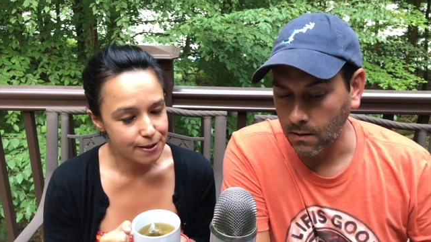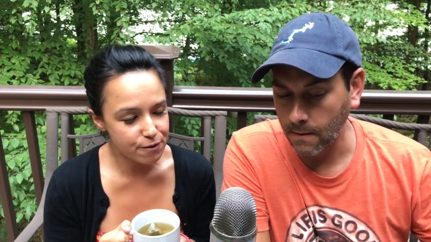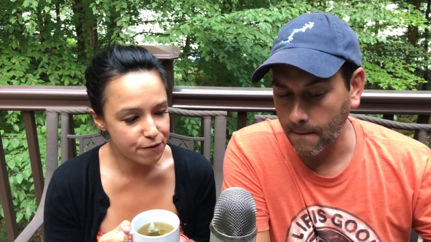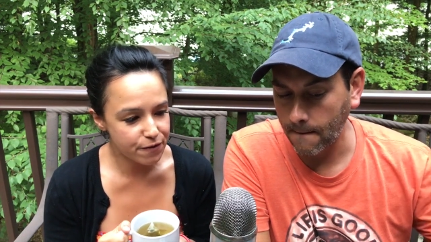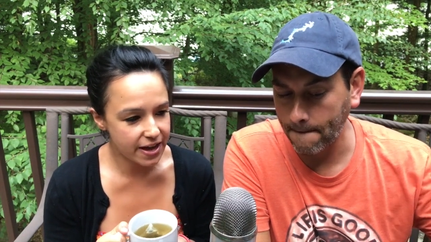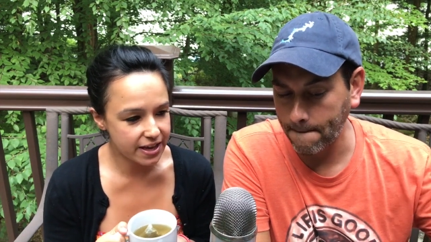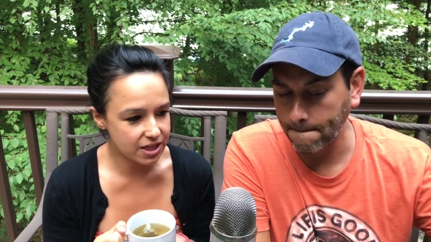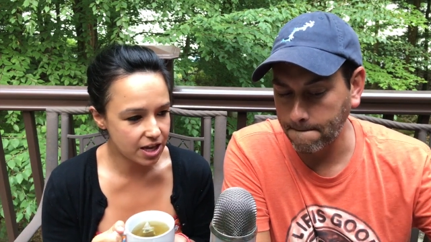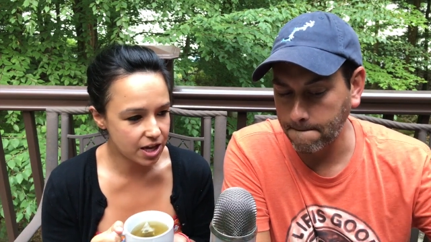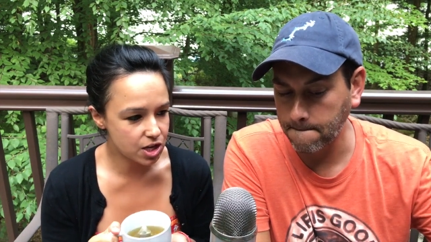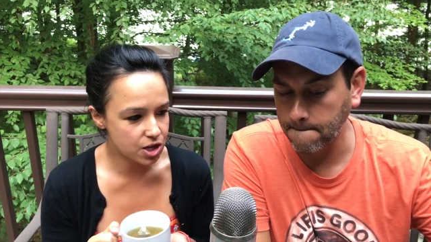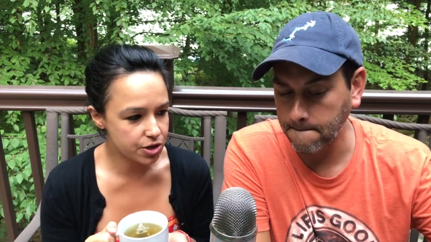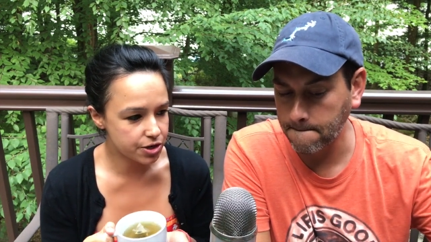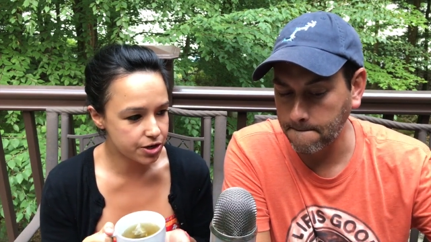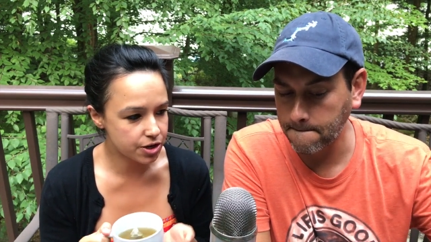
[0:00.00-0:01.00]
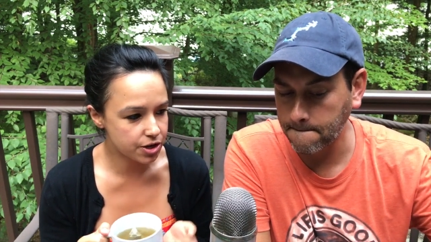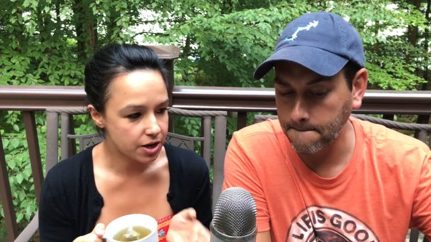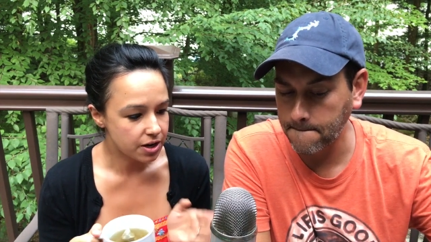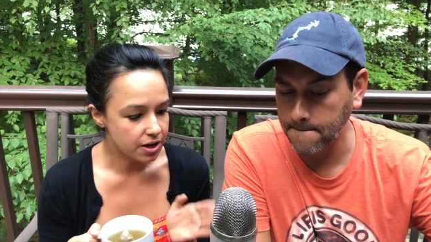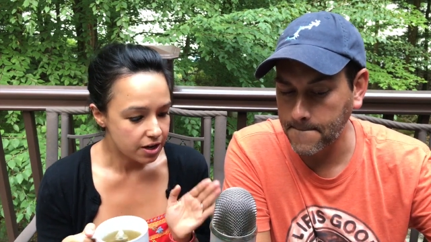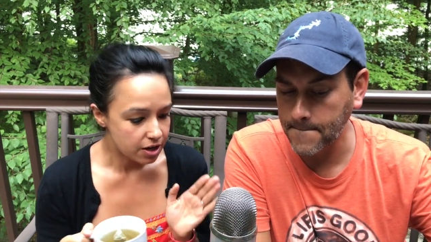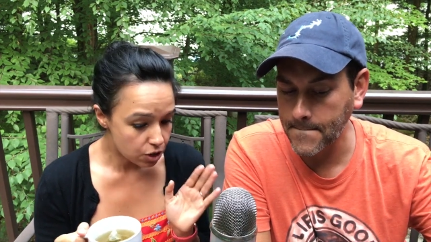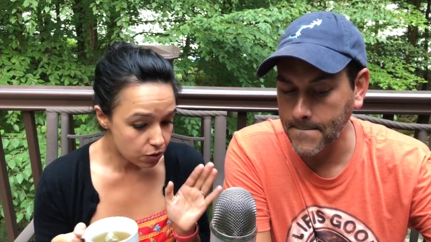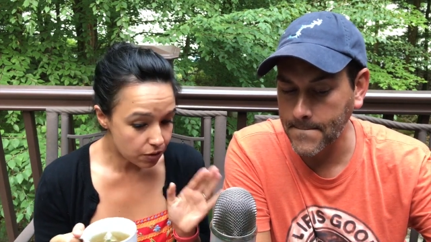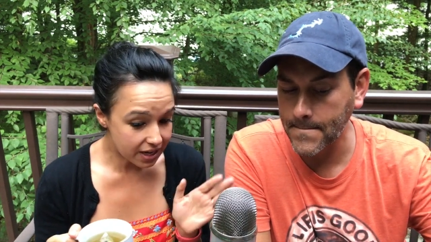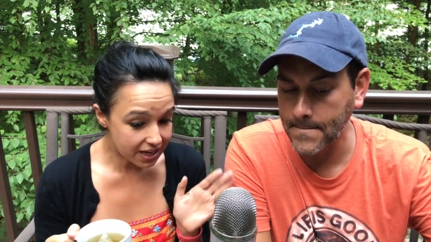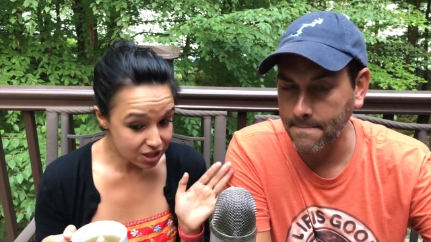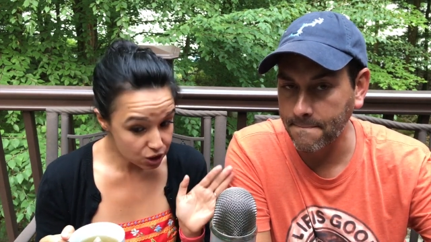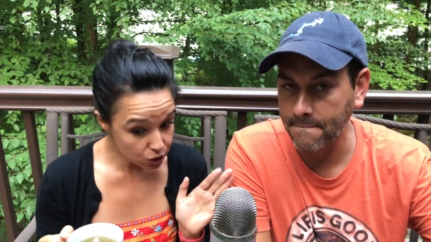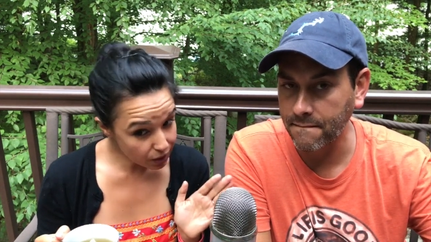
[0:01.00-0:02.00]
Speaker 1: the fact that you're, you
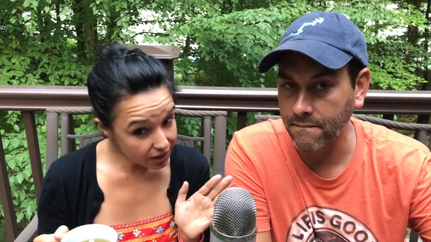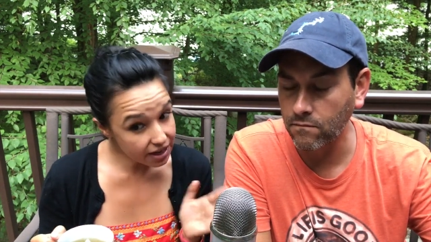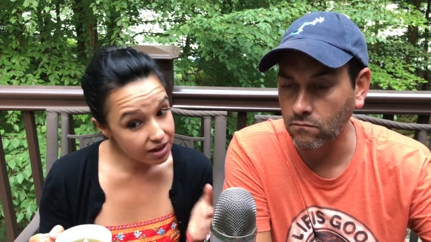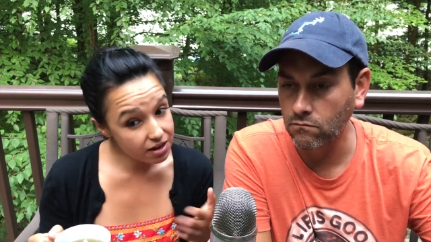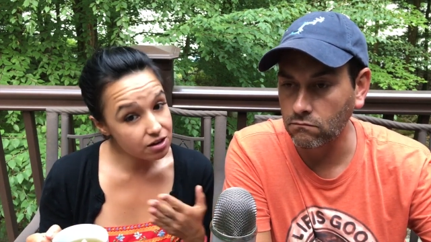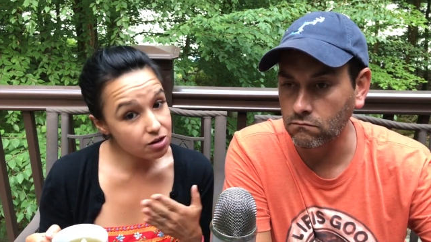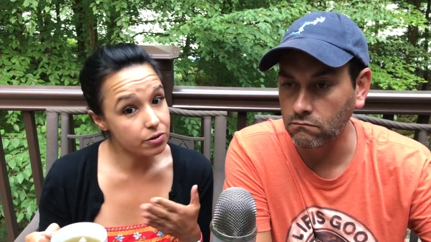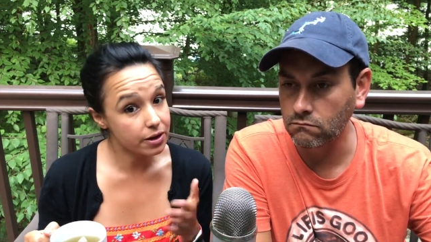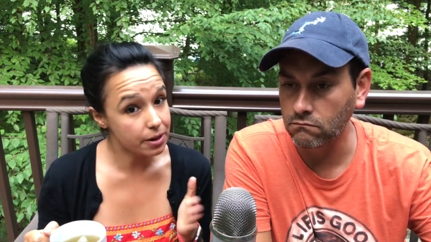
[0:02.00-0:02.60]
can swing it, you